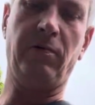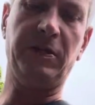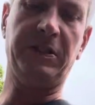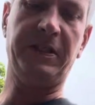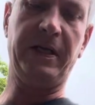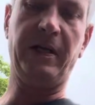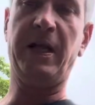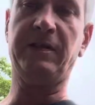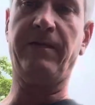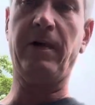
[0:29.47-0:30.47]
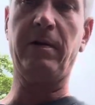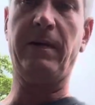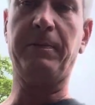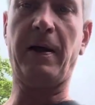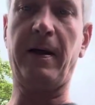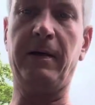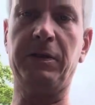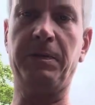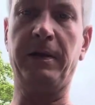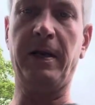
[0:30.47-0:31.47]
course, I've seen lots of other reptiles,
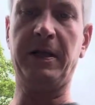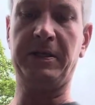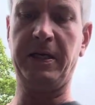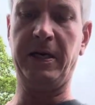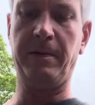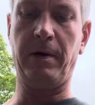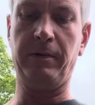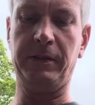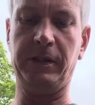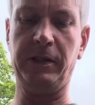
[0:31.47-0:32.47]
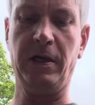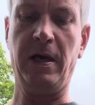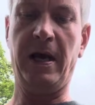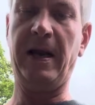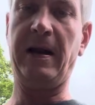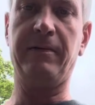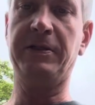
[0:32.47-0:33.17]
but I did not see any boas. And I was